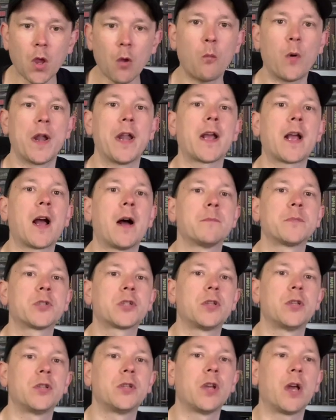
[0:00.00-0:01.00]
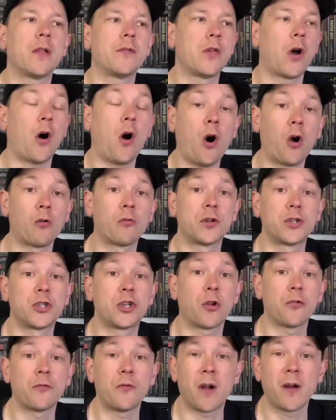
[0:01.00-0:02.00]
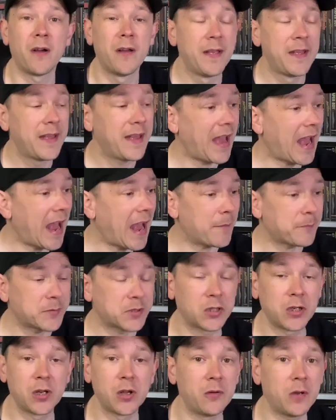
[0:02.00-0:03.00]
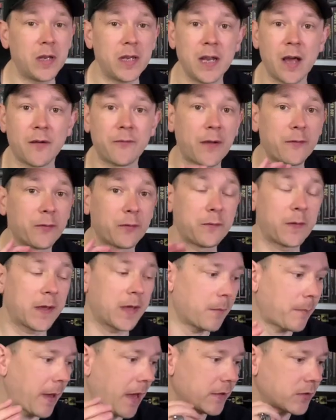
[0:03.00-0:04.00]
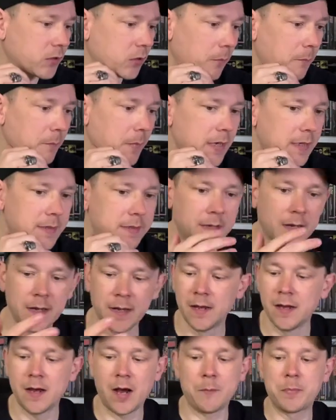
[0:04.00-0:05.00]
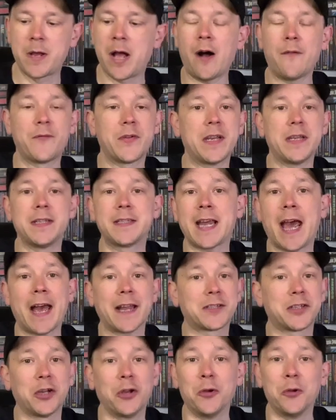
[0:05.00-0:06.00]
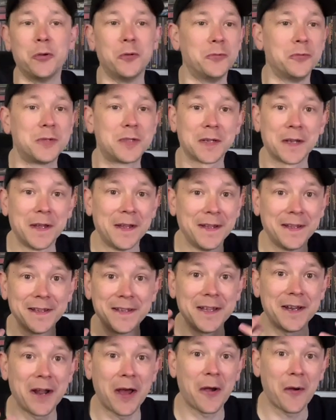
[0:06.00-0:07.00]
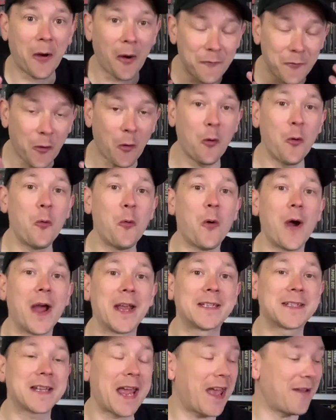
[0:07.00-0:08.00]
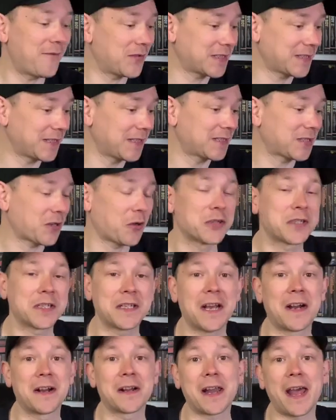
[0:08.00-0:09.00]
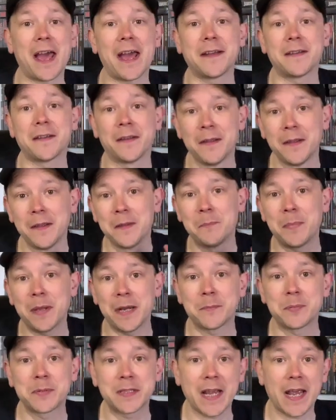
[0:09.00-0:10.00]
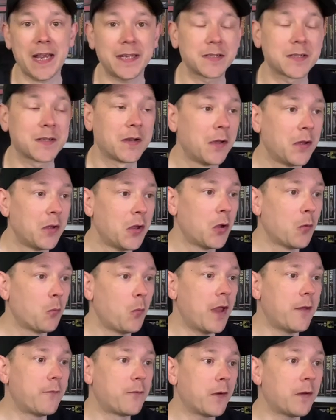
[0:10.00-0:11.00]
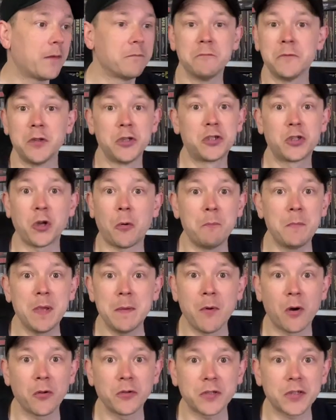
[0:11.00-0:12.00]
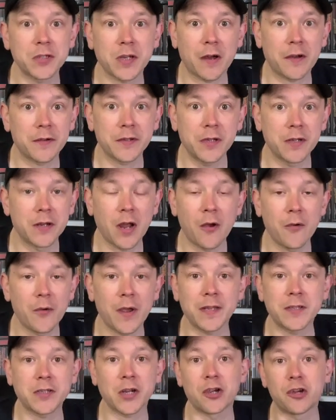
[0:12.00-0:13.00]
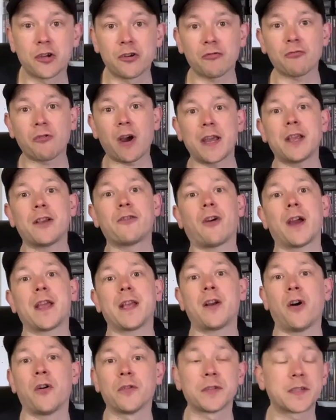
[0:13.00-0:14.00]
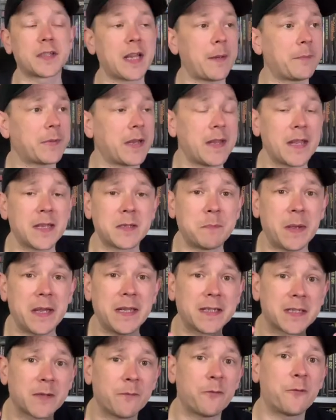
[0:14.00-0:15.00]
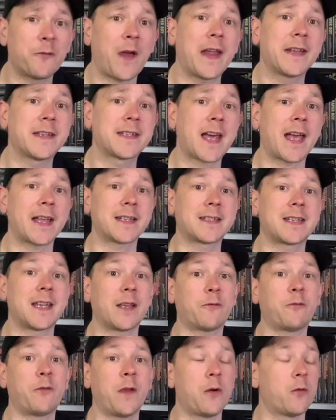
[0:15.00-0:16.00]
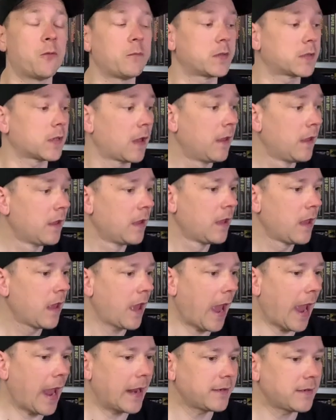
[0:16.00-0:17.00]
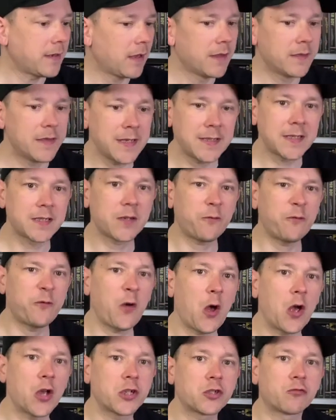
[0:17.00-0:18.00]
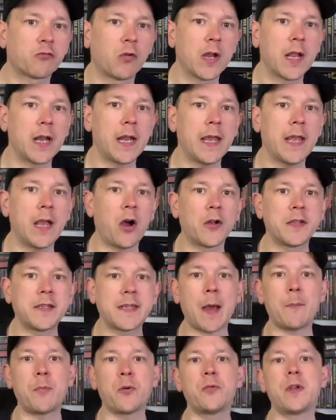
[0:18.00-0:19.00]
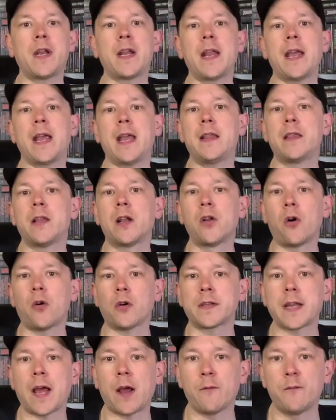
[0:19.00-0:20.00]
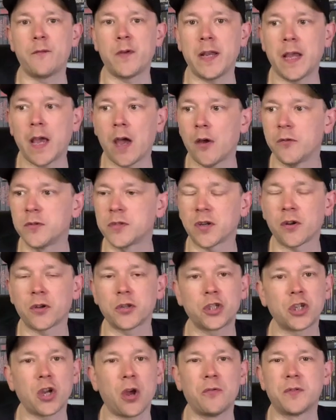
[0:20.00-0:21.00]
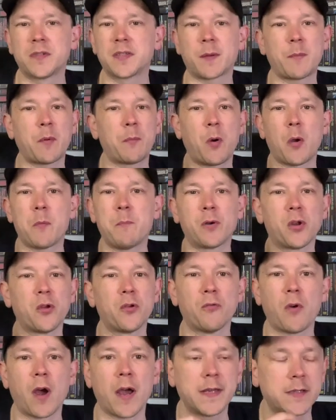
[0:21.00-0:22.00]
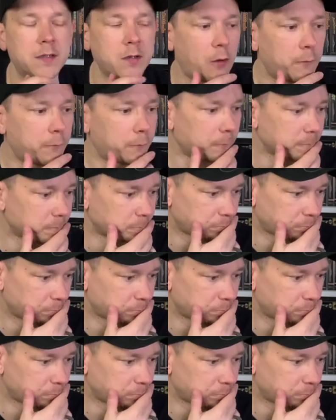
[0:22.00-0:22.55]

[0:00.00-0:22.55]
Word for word: when it comes to the, the horror genre absolutely love everything about zombies. I'm covered in tattoos. You know, I've always, ever since I was a young lad, been obsessed with the zombie monster. You know, it's a great, great concept, and there's been some fantastic films. And this is a first, really. I dabbled in it in the lockdown videos, and I showed some of my Blu-rays off.